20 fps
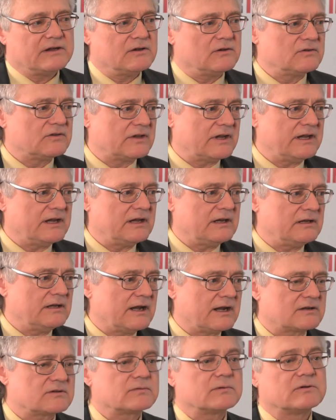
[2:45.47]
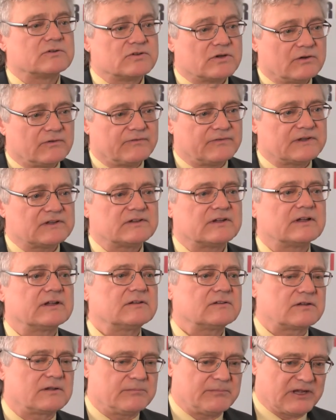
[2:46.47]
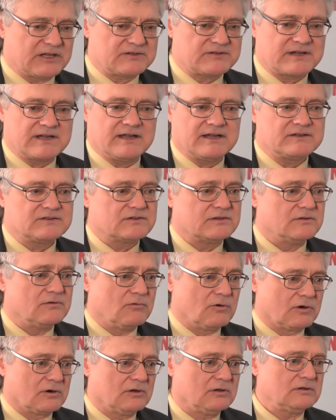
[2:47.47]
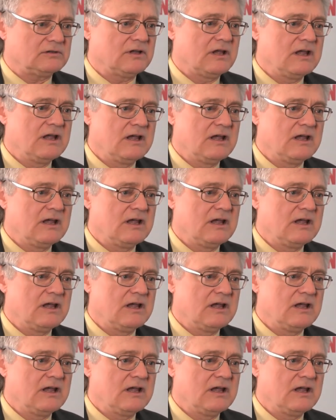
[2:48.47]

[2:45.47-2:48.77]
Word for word: using expert geophysics, the best guys in the world.